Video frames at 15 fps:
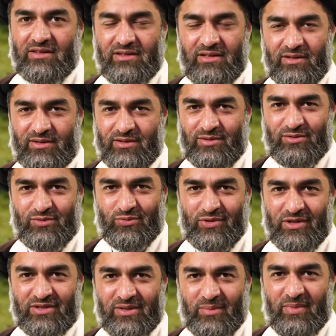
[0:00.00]
the
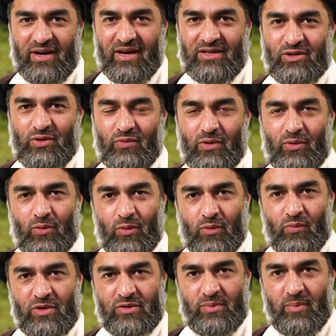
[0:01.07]
students are bad, you will
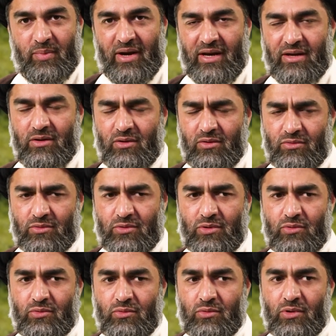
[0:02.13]
always be bad. No,
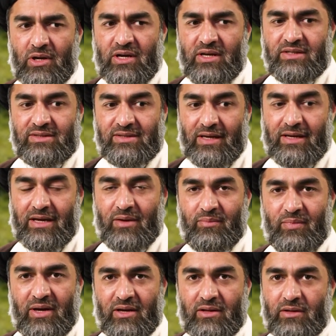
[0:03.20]
you still
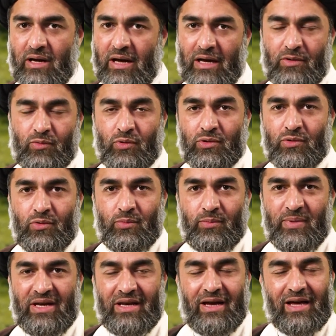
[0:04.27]
can make the, I don't want
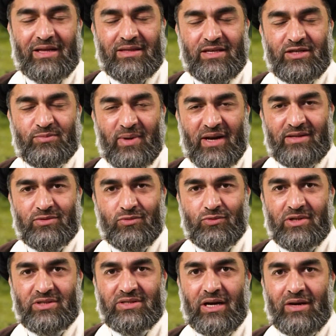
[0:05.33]
to be like these bad
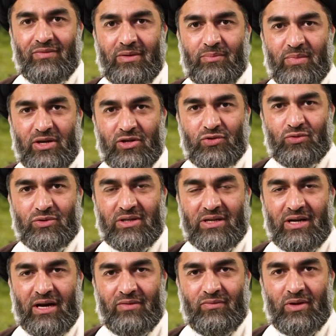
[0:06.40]
students. I will make sure
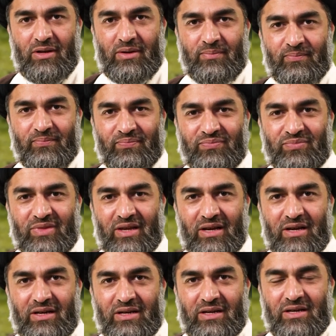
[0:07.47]
that I will
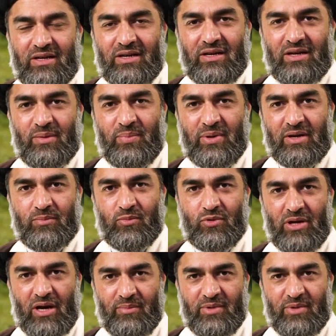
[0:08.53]
pick up good